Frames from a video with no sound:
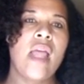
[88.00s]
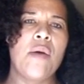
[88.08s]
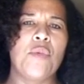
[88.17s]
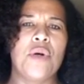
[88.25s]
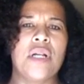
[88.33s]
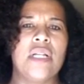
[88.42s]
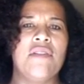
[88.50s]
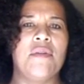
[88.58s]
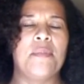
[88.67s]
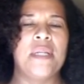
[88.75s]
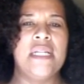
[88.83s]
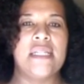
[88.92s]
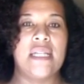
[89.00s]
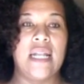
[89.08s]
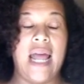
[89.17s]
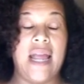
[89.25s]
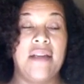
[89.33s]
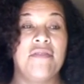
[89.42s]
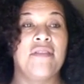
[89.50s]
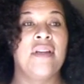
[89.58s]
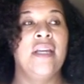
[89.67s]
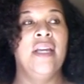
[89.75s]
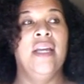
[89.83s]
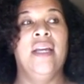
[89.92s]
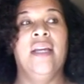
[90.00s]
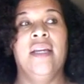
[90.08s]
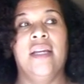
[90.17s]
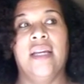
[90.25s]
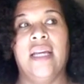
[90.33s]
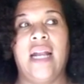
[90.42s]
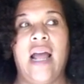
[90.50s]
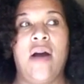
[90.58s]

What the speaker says: want to live a pleasing life, and